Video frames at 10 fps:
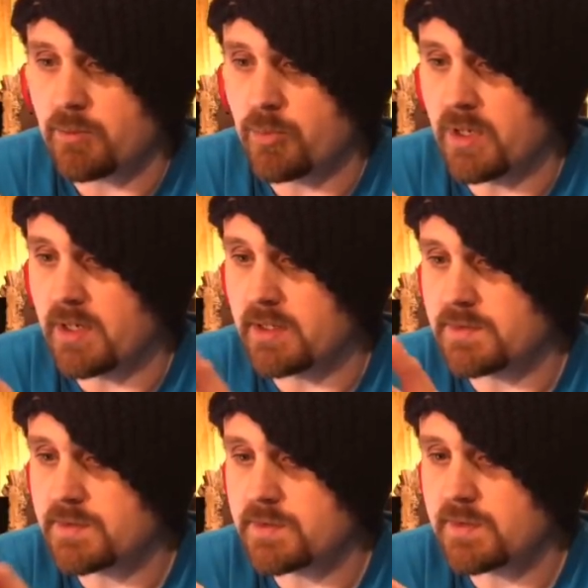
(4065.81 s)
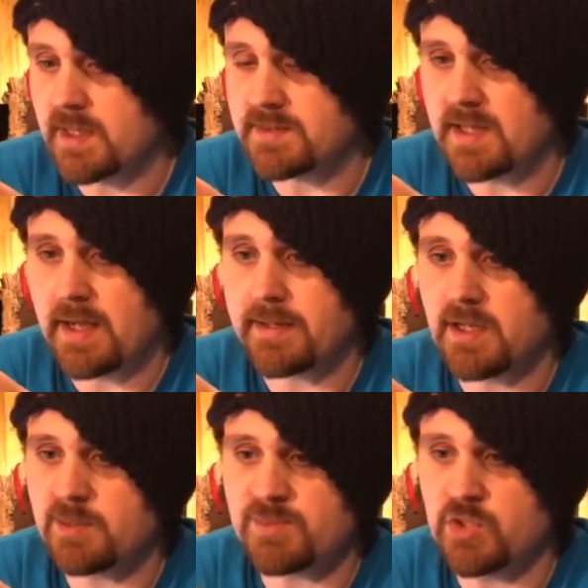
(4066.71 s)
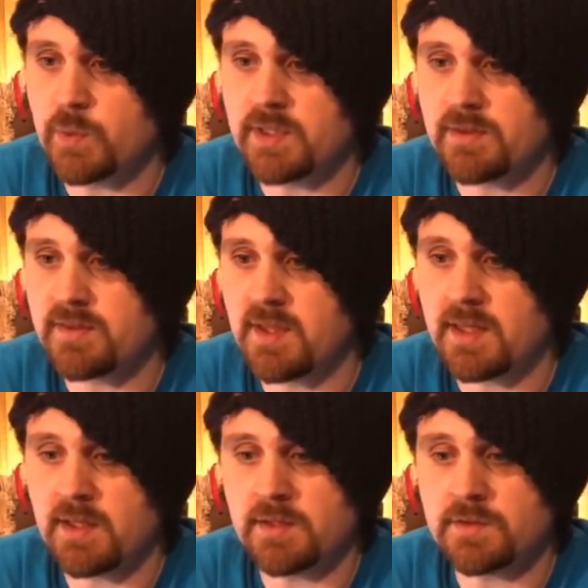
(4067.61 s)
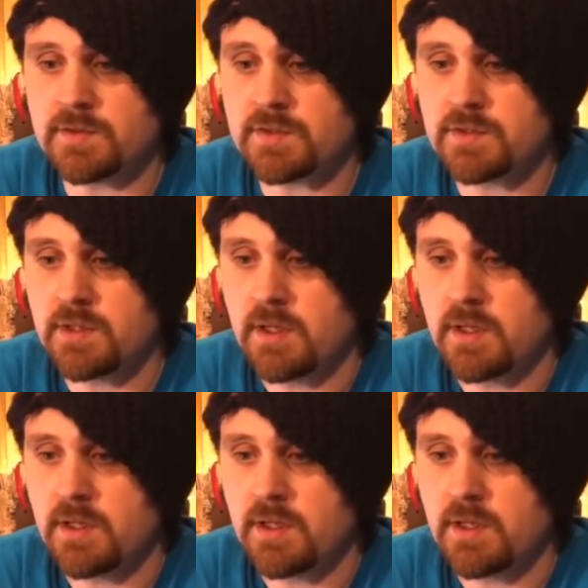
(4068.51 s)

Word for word: but got tied up doing things.